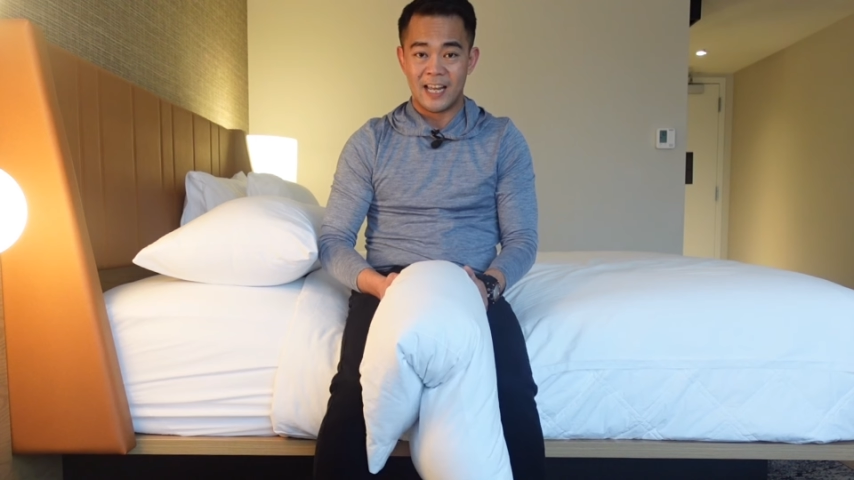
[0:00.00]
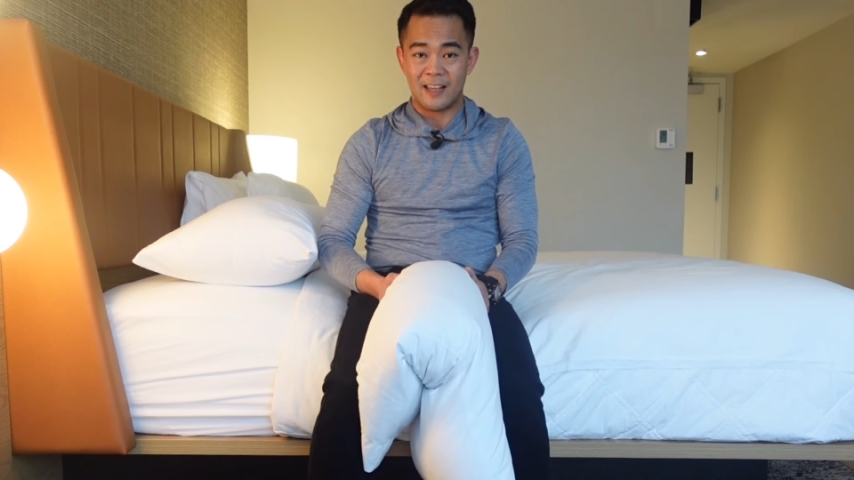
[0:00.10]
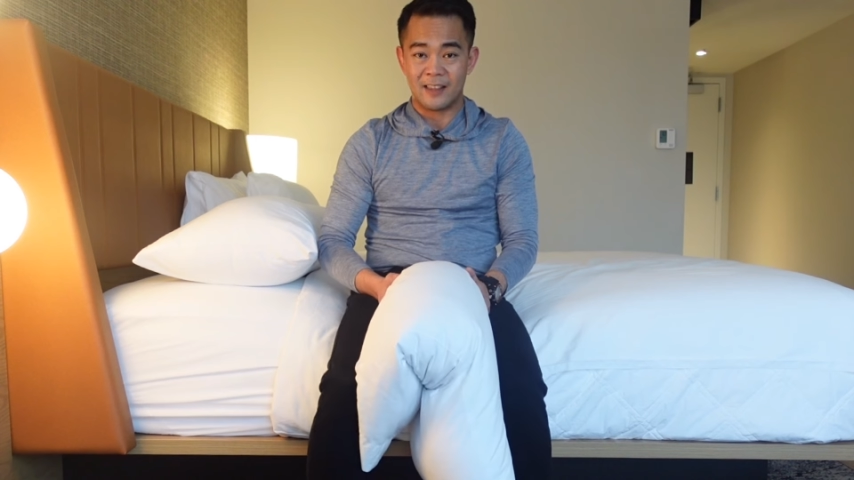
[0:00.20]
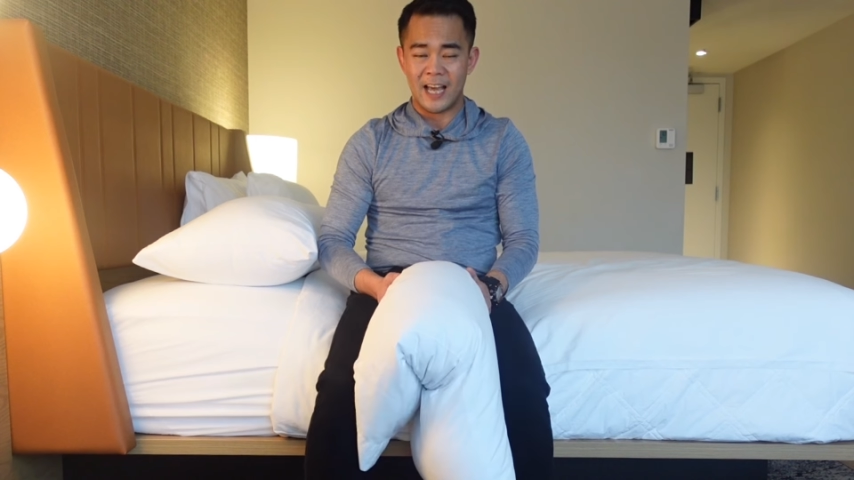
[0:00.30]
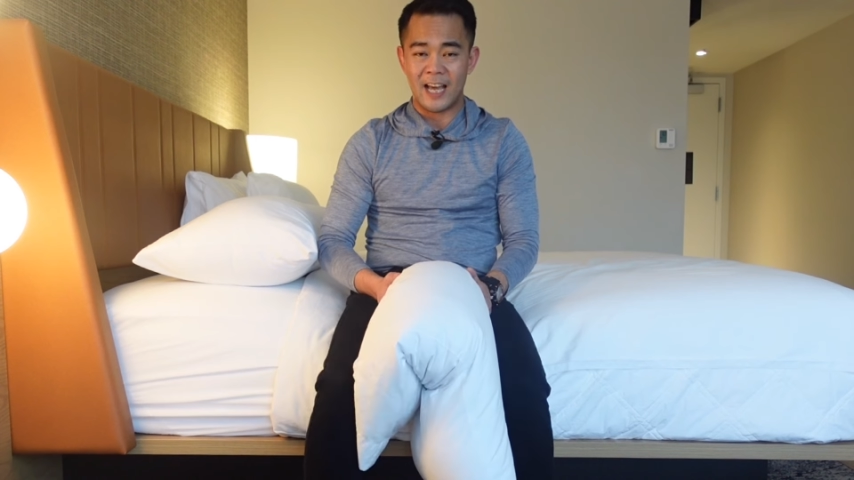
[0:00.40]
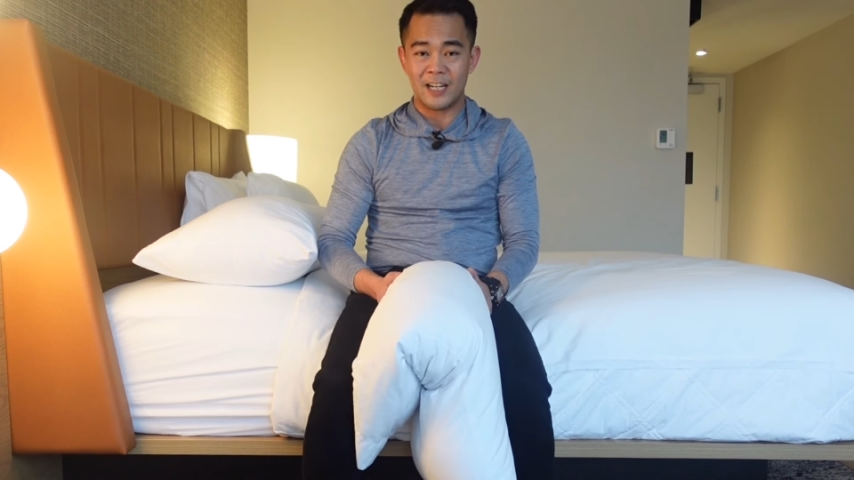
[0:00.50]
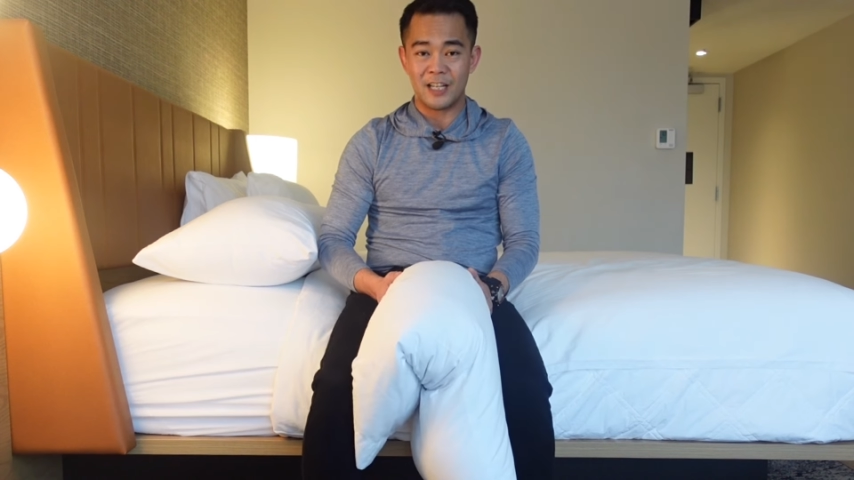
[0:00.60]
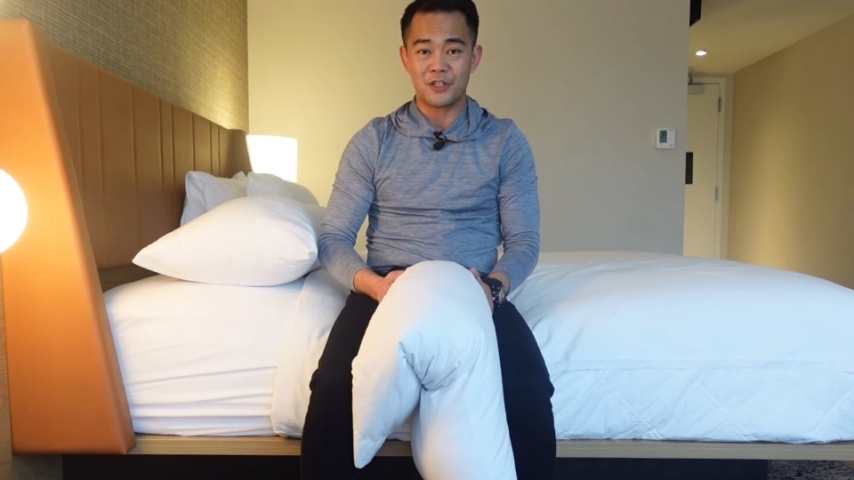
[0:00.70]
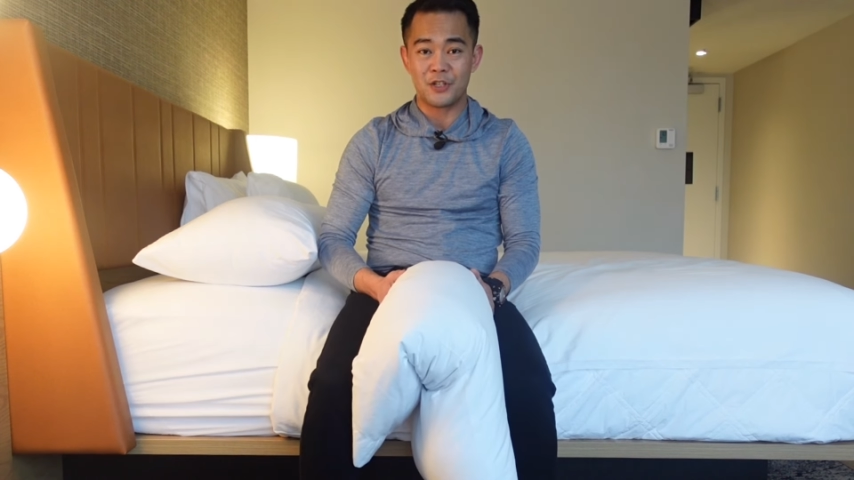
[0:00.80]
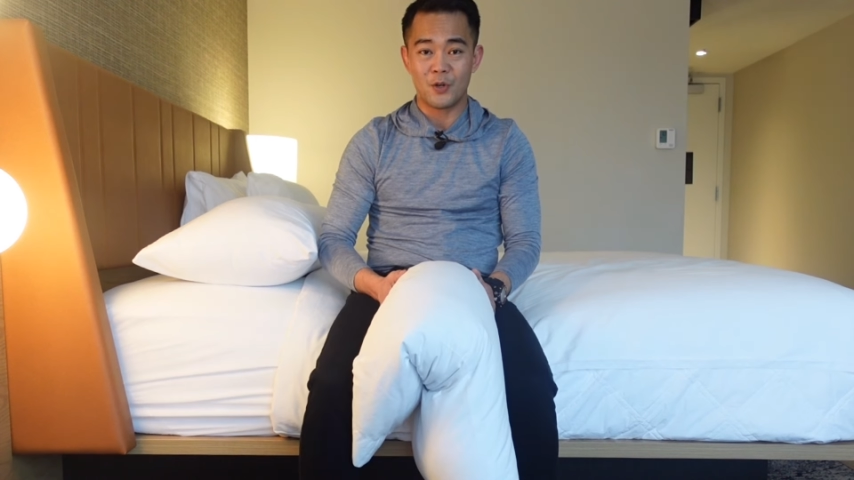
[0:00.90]
And that
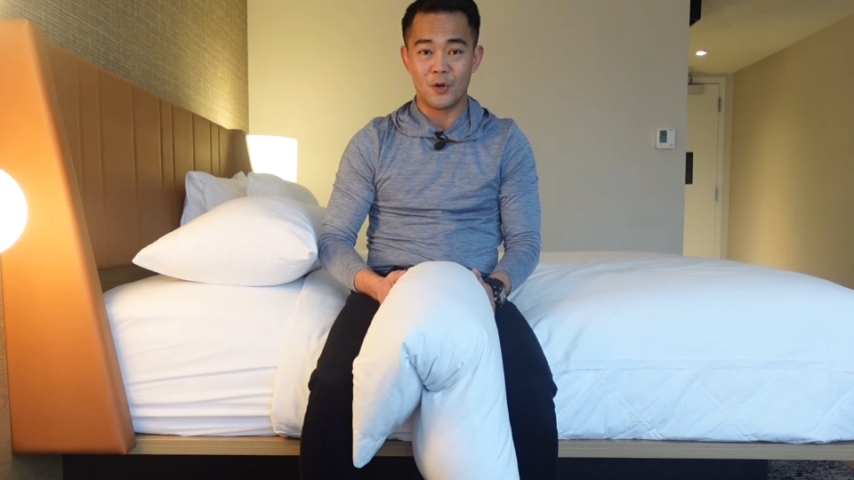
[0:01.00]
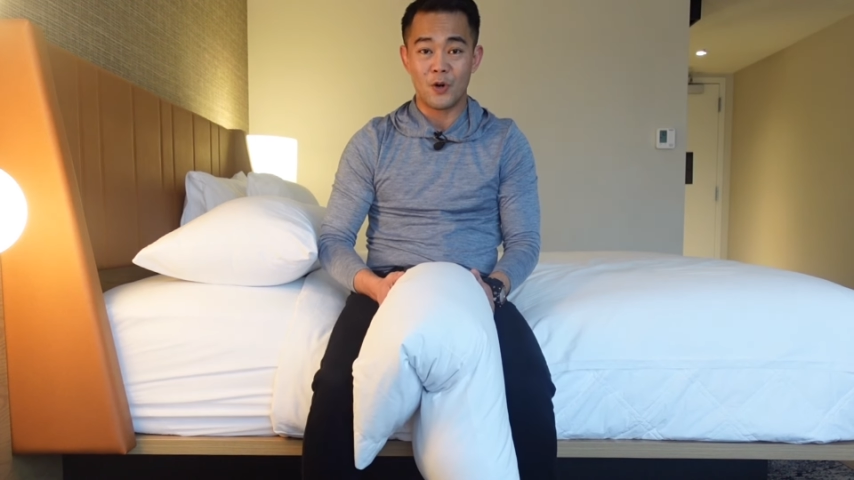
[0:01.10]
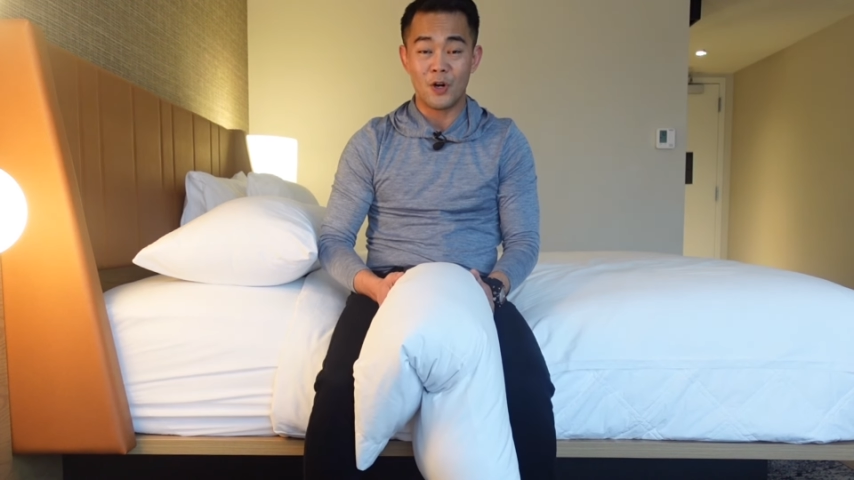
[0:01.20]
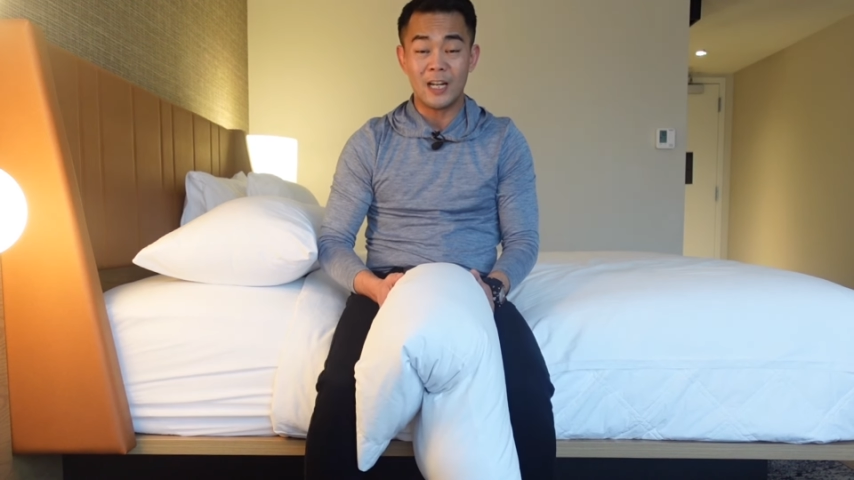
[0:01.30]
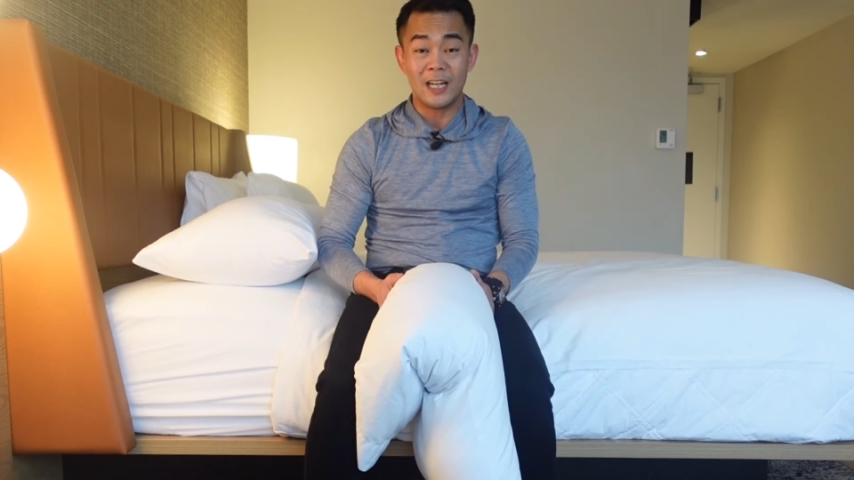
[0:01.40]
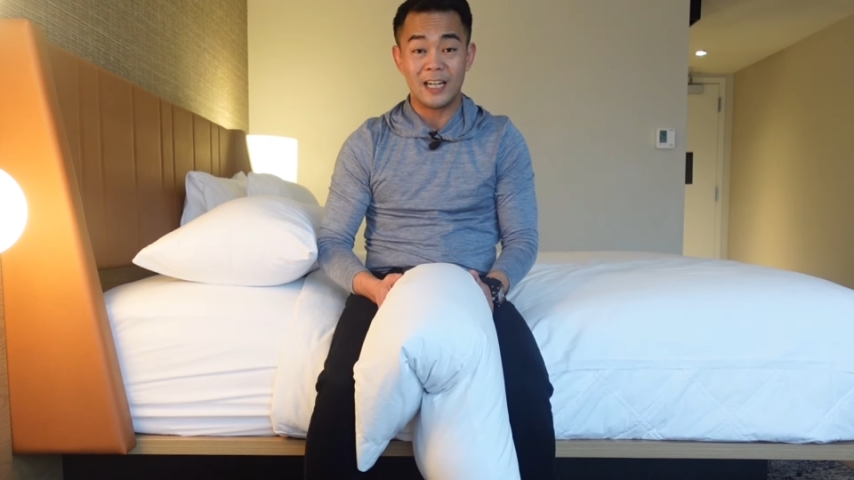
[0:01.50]
is your